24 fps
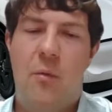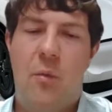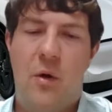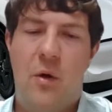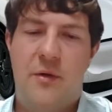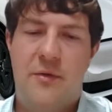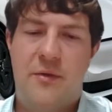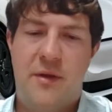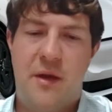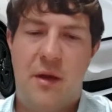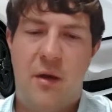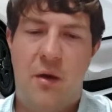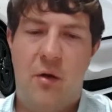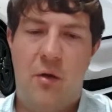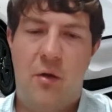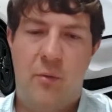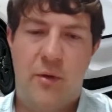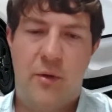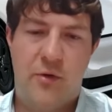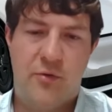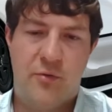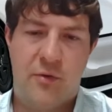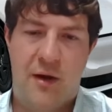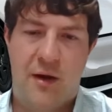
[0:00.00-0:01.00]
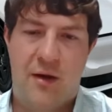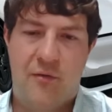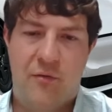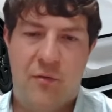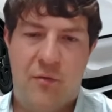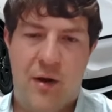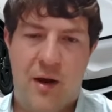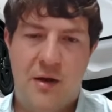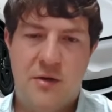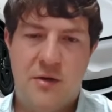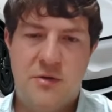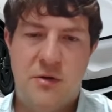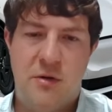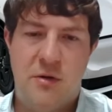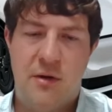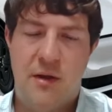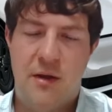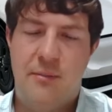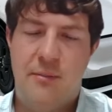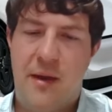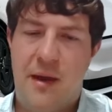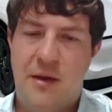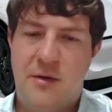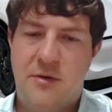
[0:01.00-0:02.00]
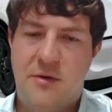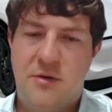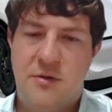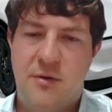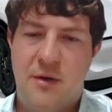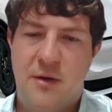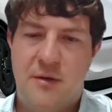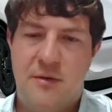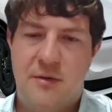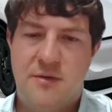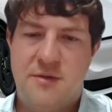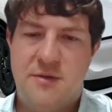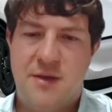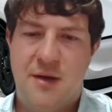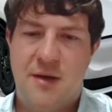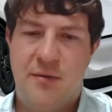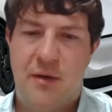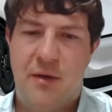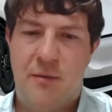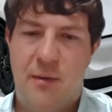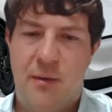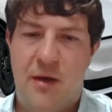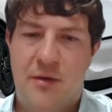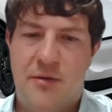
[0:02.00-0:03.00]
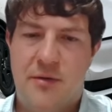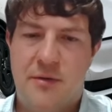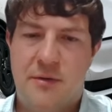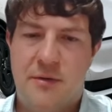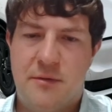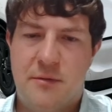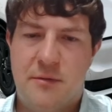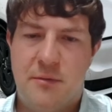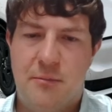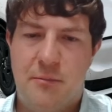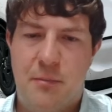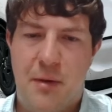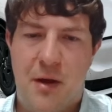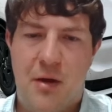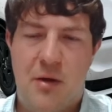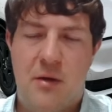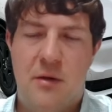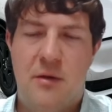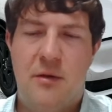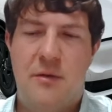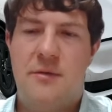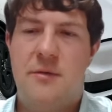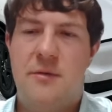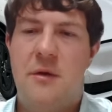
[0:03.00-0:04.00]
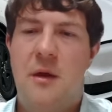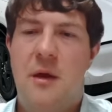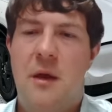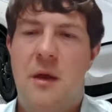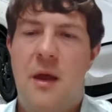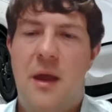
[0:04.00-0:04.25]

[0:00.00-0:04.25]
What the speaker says: was the all-wheel drive range only being 270 miles because